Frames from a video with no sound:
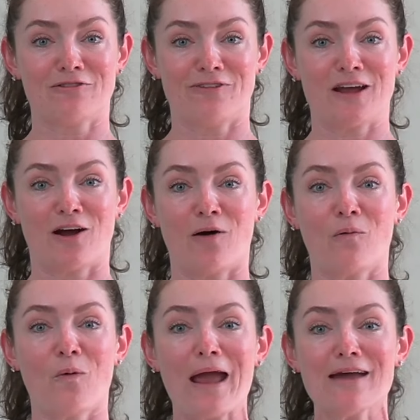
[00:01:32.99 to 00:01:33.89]
finger
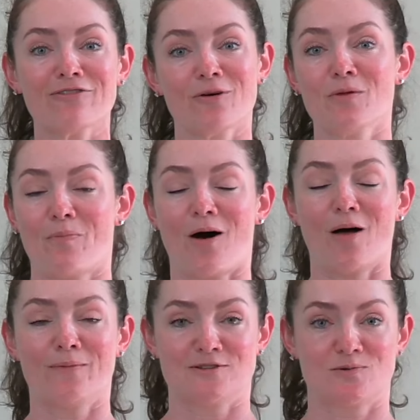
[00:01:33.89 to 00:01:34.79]
away from the
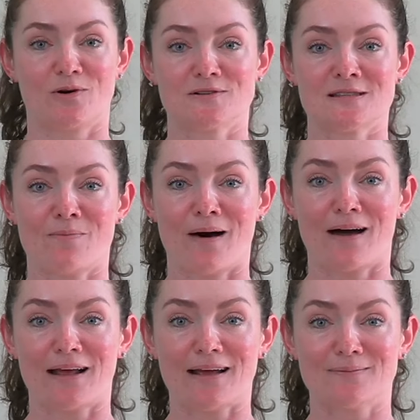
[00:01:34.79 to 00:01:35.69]
palm and towards the
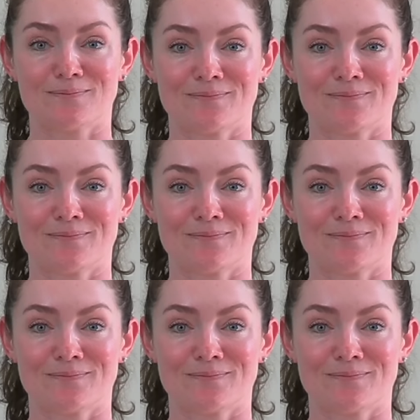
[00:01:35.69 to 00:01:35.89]
body.